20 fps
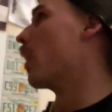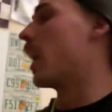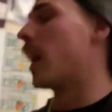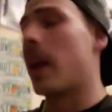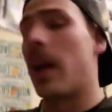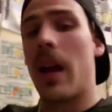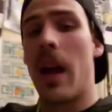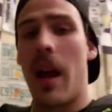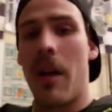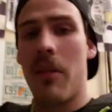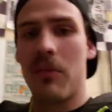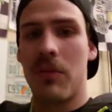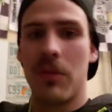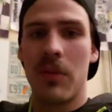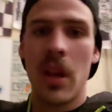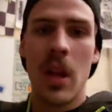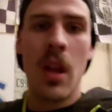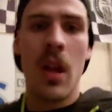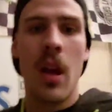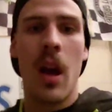Like I've
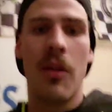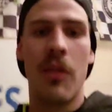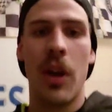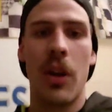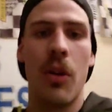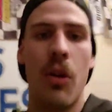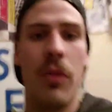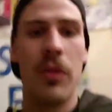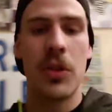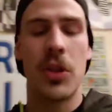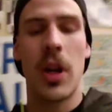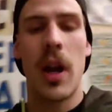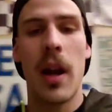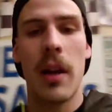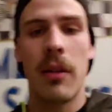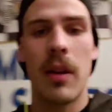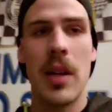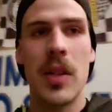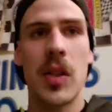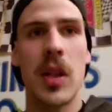got an oval
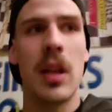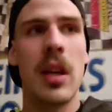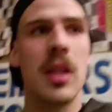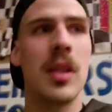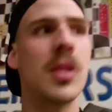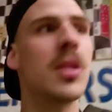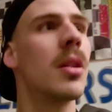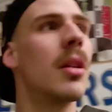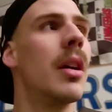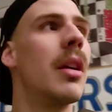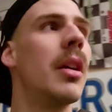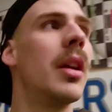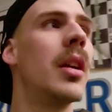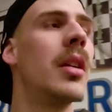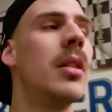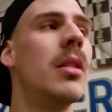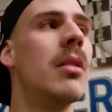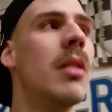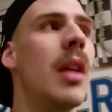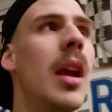track racing history,
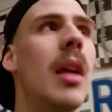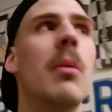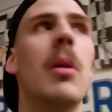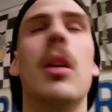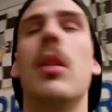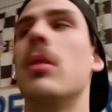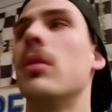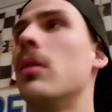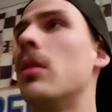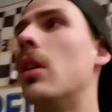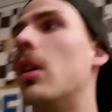you name it.